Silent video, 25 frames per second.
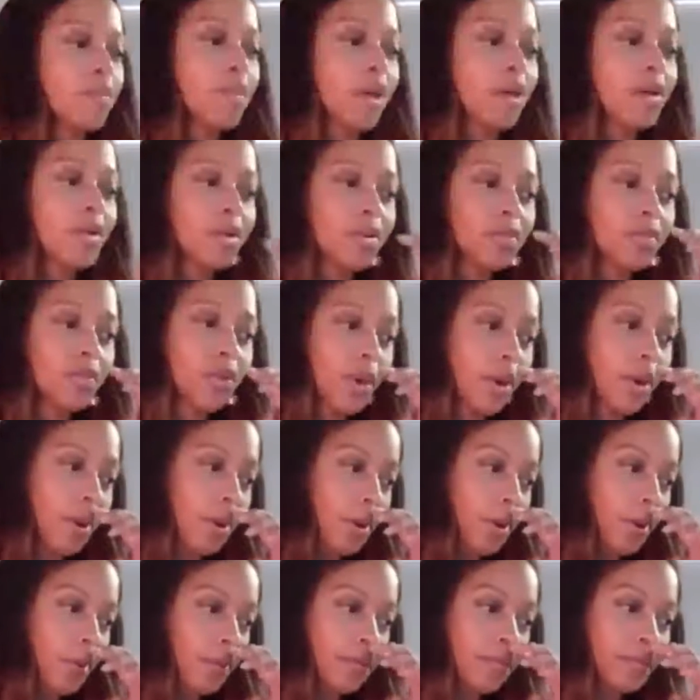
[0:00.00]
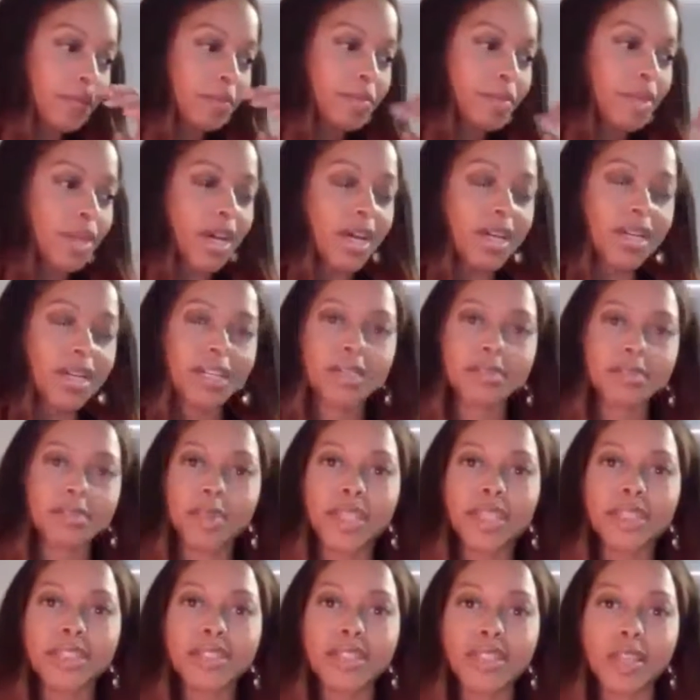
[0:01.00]
came out of kind of
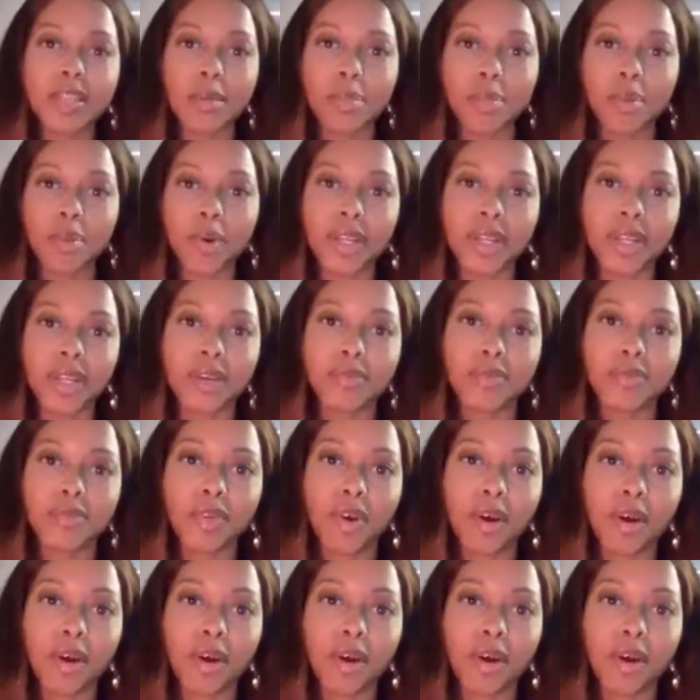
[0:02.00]
being separated